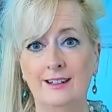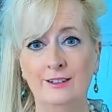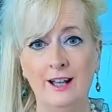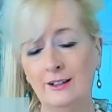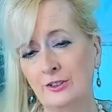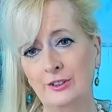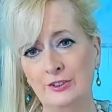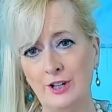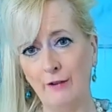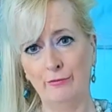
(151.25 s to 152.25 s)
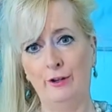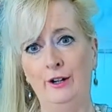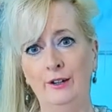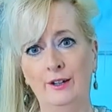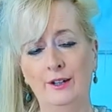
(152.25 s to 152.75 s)
election
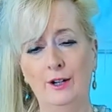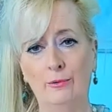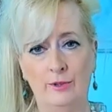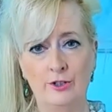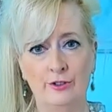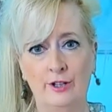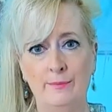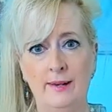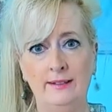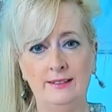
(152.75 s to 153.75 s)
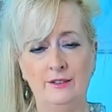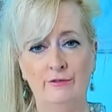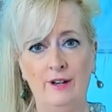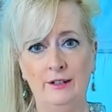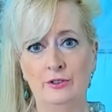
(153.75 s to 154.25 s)
software originally based in
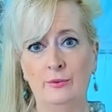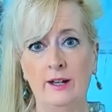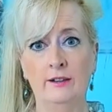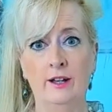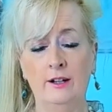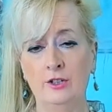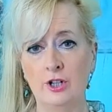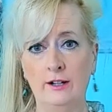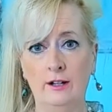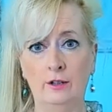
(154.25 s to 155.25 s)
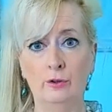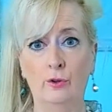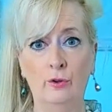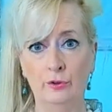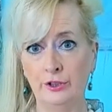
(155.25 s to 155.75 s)
Venezuela and China, and
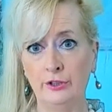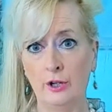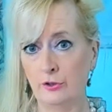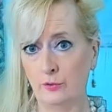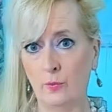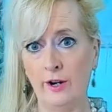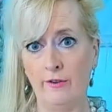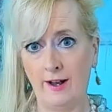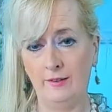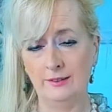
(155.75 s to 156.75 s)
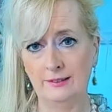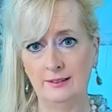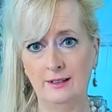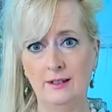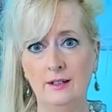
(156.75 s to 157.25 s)
Lord only knows where
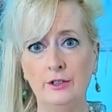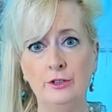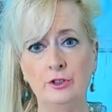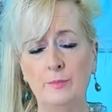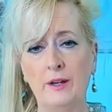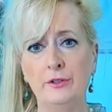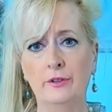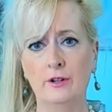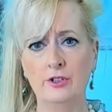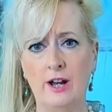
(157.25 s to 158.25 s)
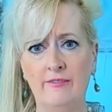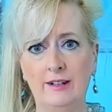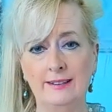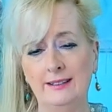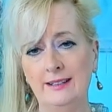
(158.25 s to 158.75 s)
else, used by Hugo
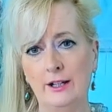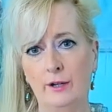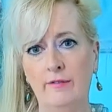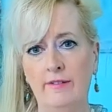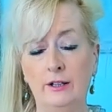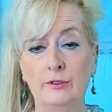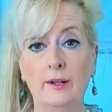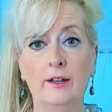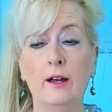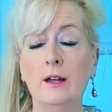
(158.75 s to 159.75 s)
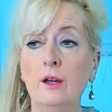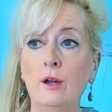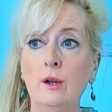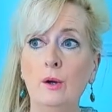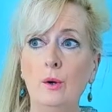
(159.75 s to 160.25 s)
Chavez to take over Venezuela.
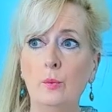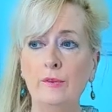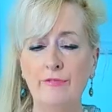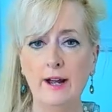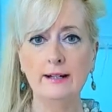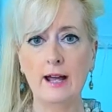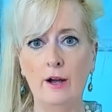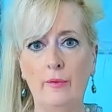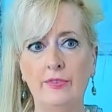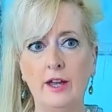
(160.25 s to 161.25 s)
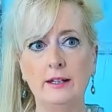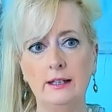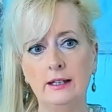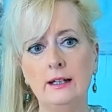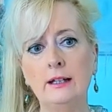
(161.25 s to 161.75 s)
We find out that
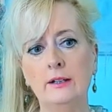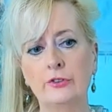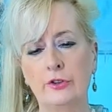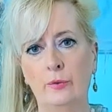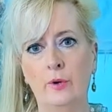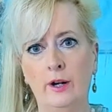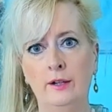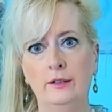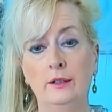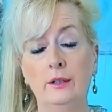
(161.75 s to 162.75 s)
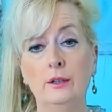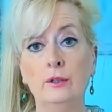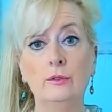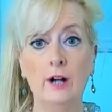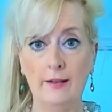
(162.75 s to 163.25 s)
he is the one
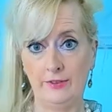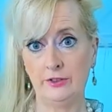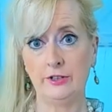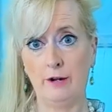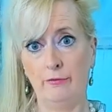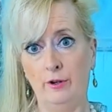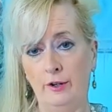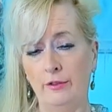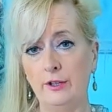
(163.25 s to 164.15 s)
who got the software into the